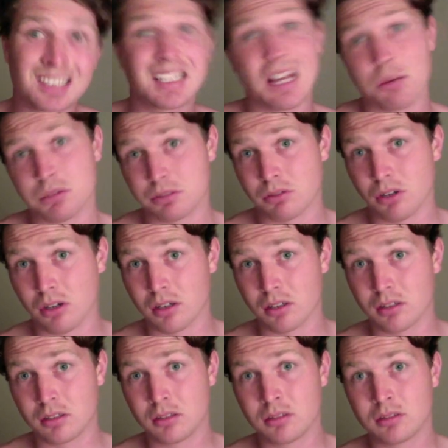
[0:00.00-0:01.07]
that was
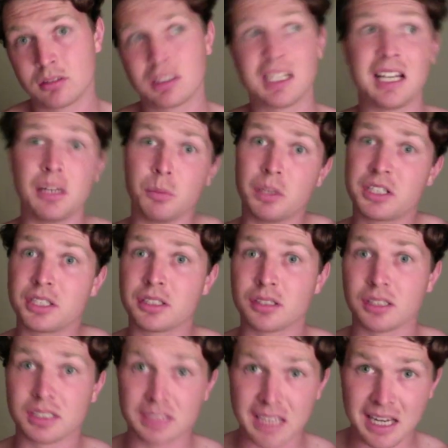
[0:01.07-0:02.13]
wrong. Killing witches
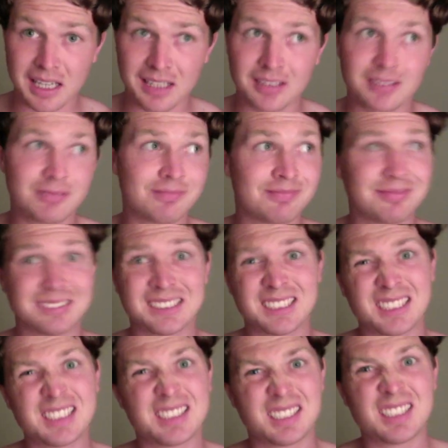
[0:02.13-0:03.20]
on the stake,
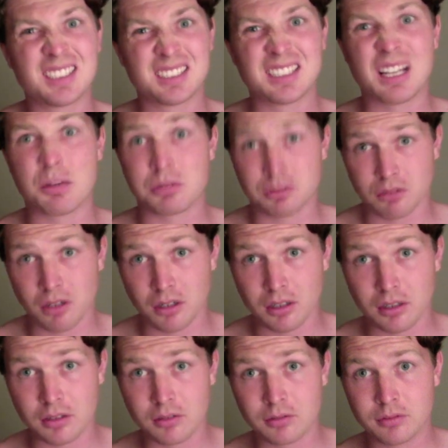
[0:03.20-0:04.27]
that was
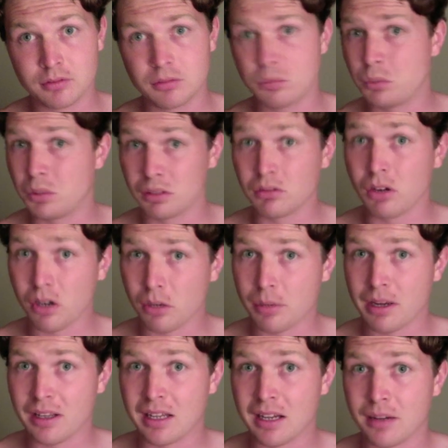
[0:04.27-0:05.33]
wrong. We were wrong
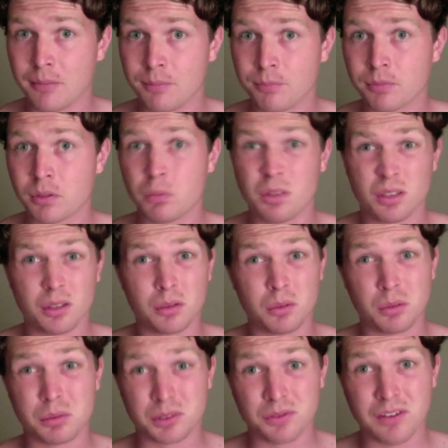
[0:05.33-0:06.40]
about that. We thought
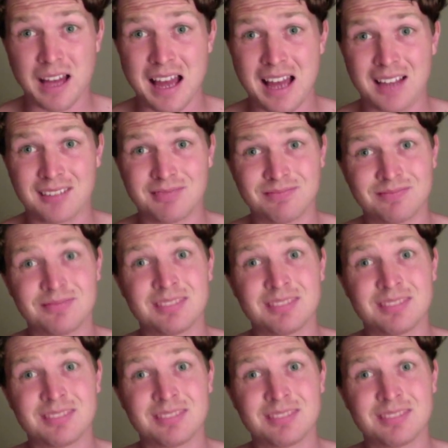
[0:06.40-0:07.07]
the world was flat.